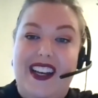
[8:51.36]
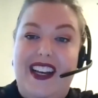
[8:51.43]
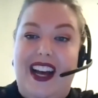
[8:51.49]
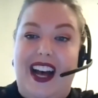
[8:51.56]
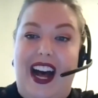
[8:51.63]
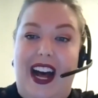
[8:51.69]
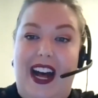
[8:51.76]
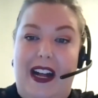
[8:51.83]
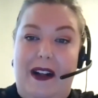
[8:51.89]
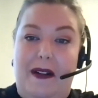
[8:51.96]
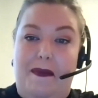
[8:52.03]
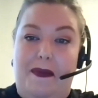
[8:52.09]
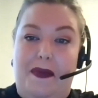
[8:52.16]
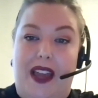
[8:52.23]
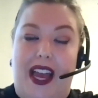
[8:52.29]

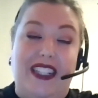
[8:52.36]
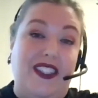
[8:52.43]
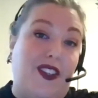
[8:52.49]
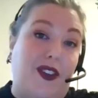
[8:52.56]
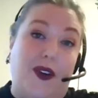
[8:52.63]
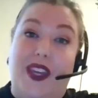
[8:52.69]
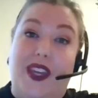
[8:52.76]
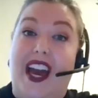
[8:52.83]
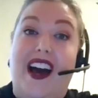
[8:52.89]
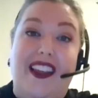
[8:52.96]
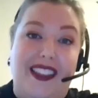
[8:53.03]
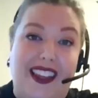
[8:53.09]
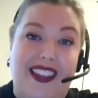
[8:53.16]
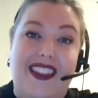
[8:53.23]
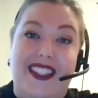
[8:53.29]
And so, yeah, I
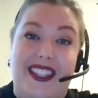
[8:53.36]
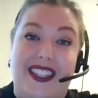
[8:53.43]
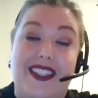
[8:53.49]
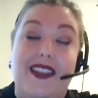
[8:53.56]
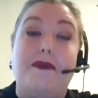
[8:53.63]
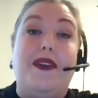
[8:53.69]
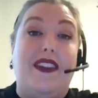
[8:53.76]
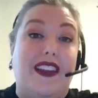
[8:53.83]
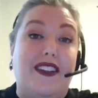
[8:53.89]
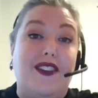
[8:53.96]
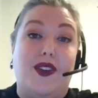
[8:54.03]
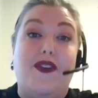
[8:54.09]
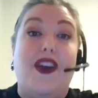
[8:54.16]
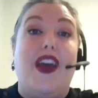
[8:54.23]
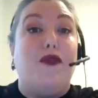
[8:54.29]
think this is something that
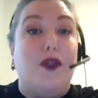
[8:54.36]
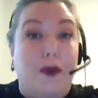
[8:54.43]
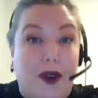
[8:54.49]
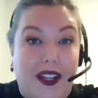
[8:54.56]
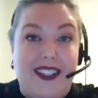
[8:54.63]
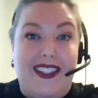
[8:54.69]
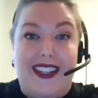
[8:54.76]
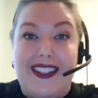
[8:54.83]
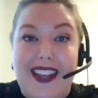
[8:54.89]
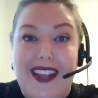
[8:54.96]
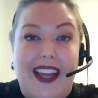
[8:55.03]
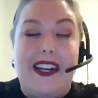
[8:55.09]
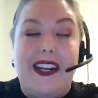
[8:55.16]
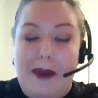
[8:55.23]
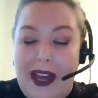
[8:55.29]
sort of everybody is
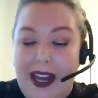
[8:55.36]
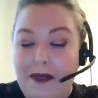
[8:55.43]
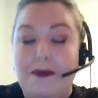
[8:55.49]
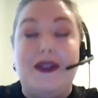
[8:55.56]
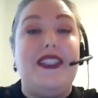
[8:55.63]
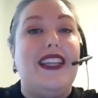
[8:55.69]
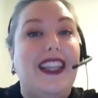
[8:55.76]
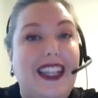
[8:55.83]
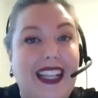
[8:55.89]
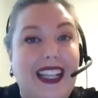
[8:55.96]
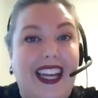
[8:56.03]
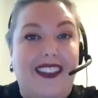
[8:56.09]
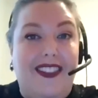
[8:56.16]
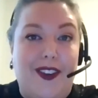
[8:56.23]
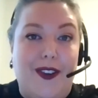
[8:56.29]
excited about,
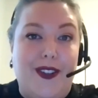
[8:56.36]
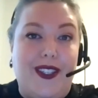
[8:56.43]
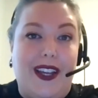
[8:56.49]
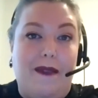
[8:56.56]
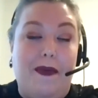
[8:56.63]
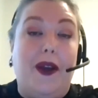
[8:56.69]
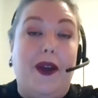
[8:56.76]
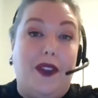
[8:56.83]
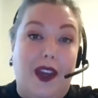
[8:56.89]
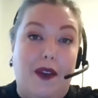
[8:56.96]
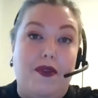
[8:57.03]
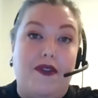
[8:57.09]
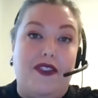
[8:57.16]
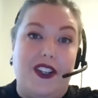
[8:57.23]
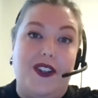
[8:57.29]
particularly those healthcare
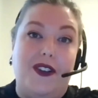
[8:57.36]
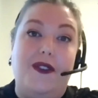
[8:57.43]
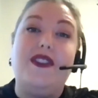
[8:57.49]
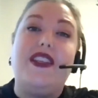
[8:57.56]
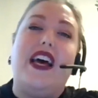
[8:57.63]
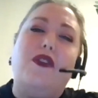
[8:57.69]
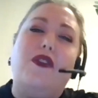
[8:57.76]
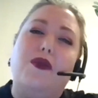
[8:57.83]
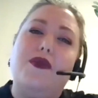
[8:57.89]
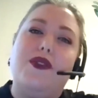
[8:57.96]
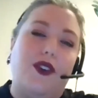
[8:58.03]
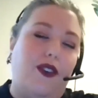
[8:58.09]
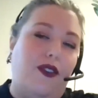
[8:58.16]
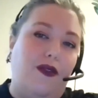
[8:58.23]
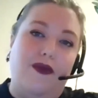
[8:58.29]
professionals and
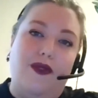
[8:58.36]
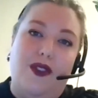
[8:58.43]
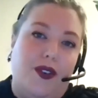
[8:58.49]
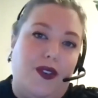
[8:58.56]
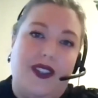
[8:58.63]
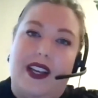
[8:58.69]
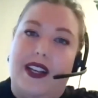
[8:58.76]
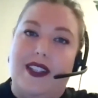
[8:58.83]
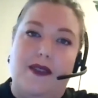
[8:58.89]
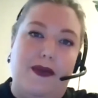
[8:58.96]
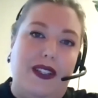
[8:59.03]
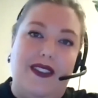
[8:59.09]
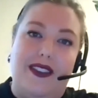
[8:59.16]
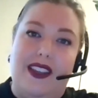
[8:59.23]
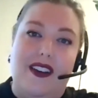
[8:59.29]
also those
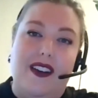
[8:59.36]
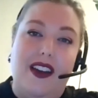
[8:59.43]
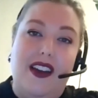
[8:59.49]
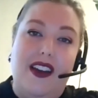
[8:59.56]
customers that